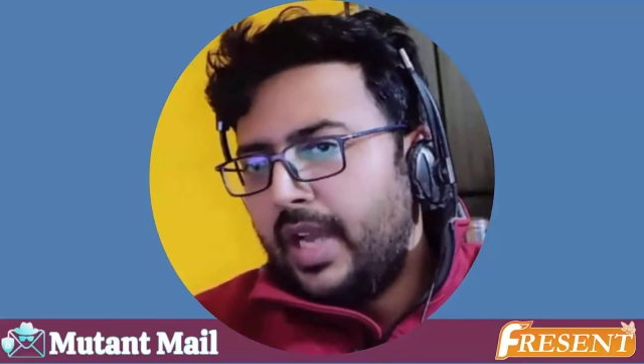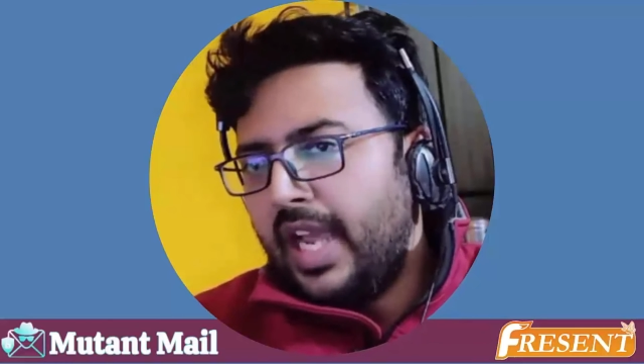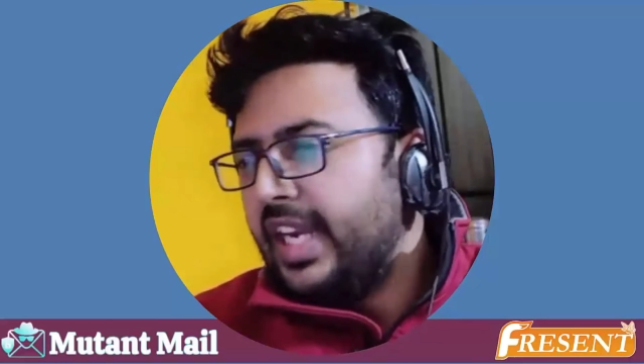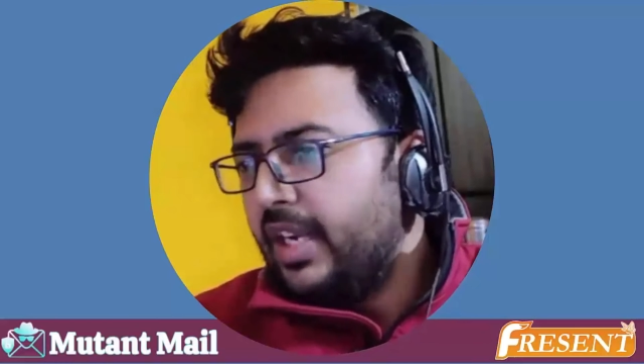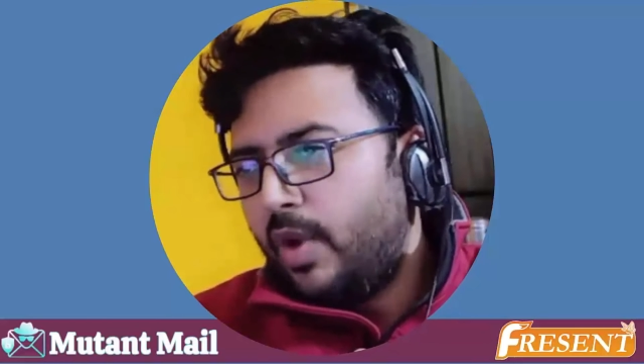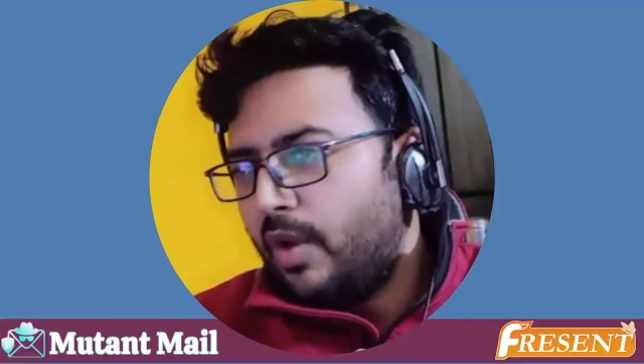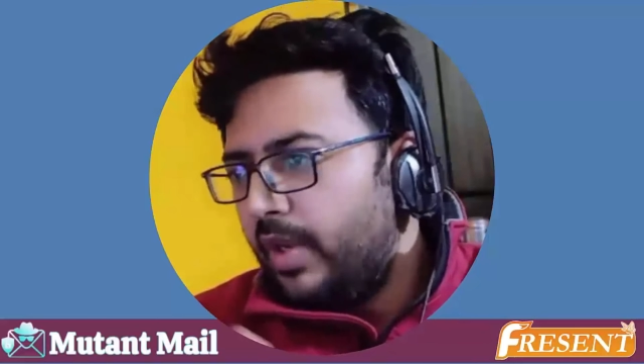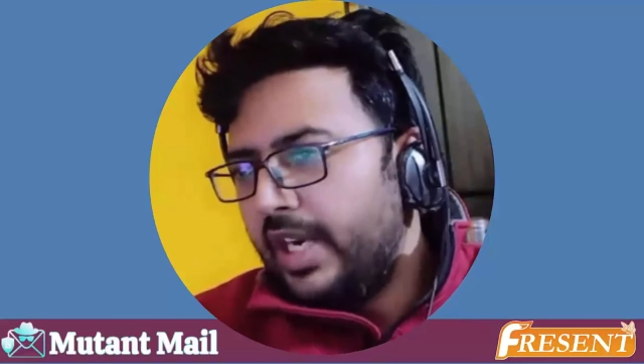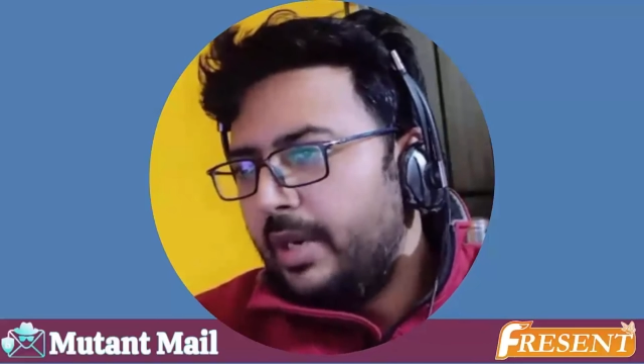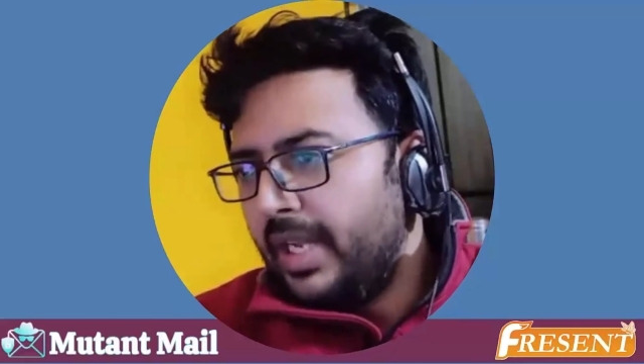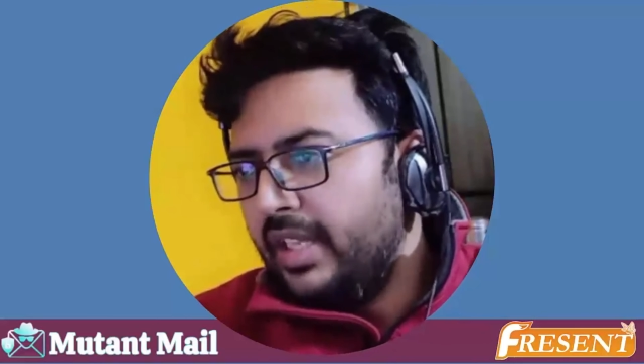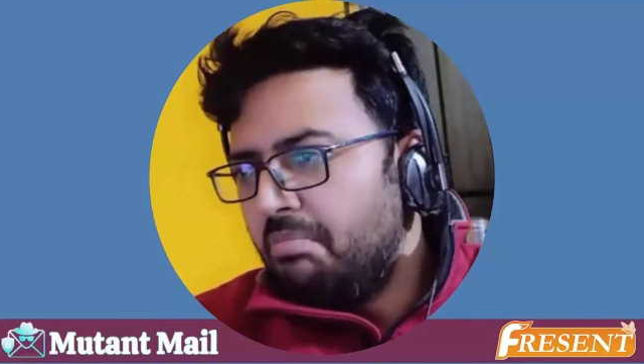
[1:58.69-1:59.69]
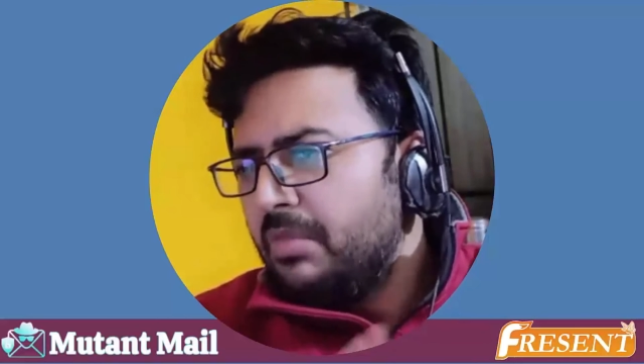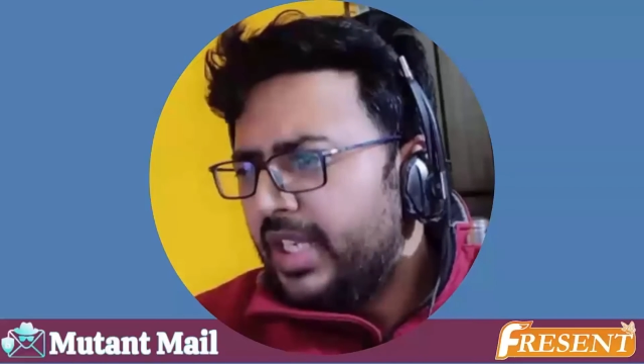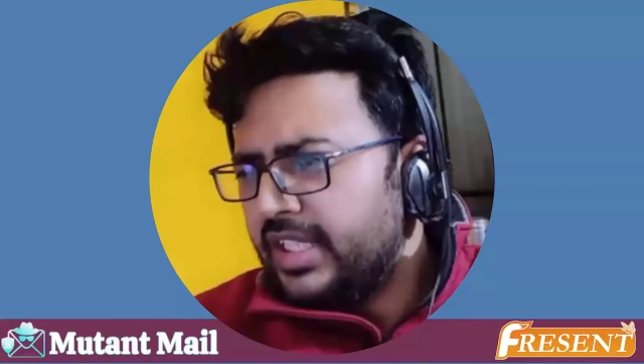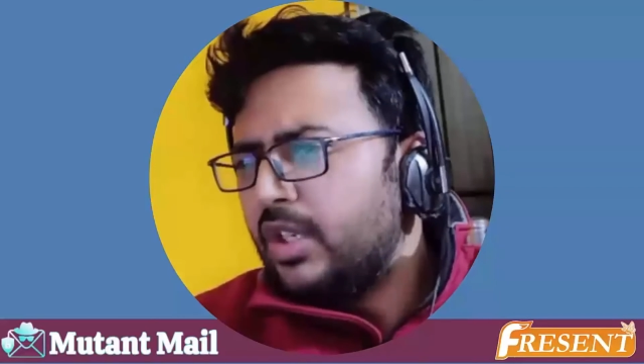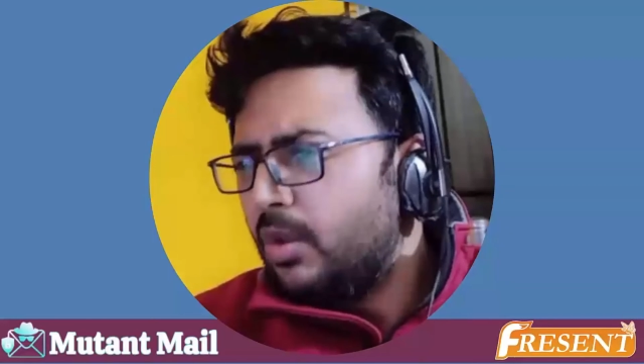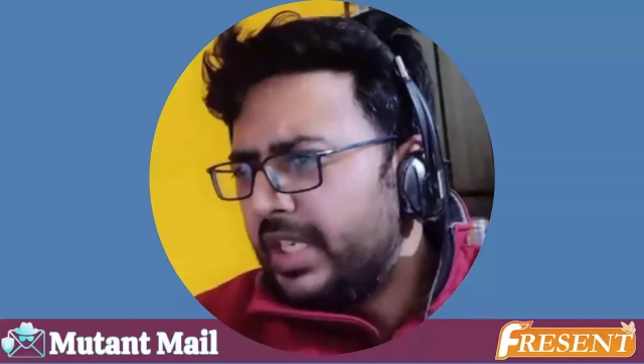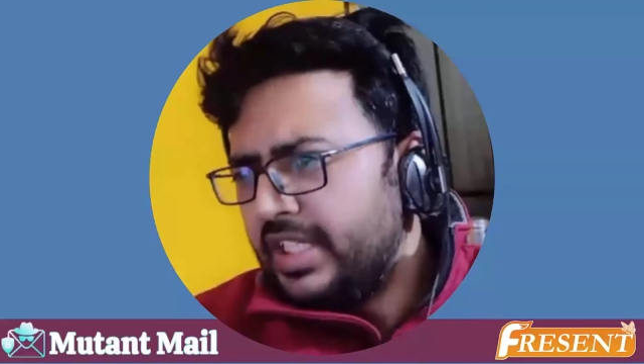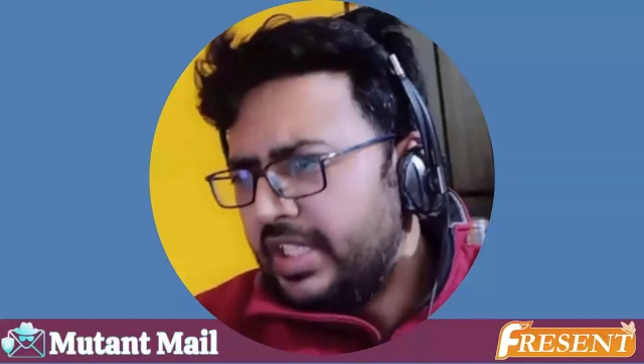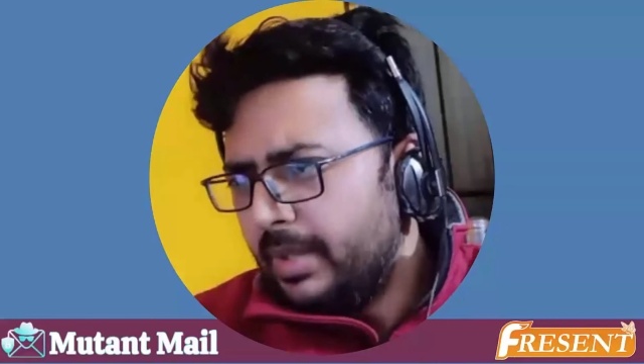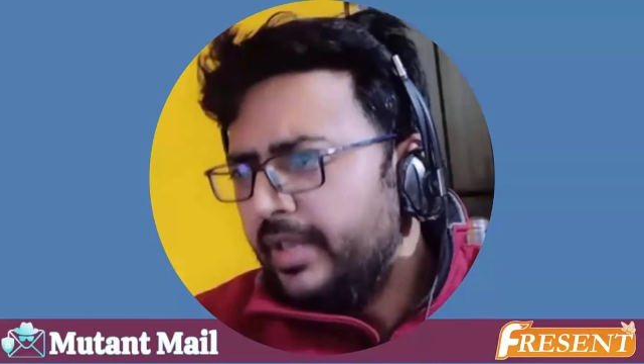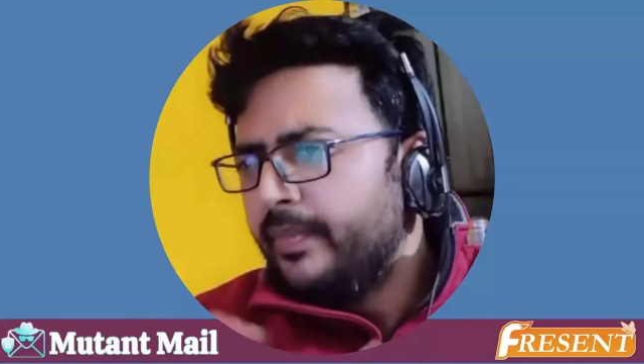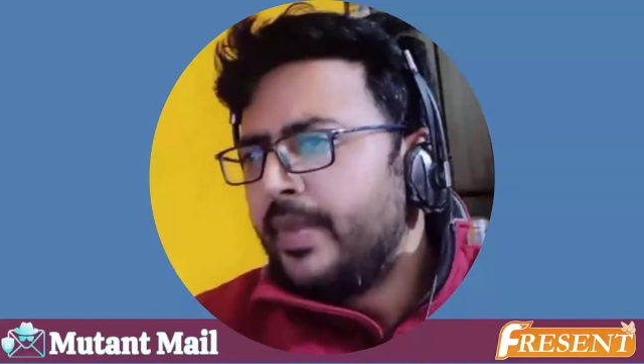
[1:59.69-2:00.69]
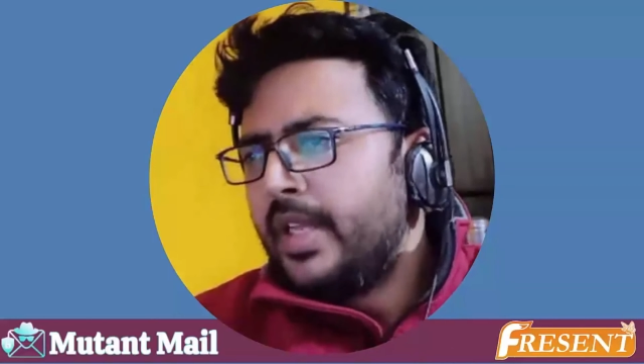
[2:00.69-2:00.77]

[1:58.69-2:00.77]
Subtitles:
I get a forwarded mail, let's say to my Gmail,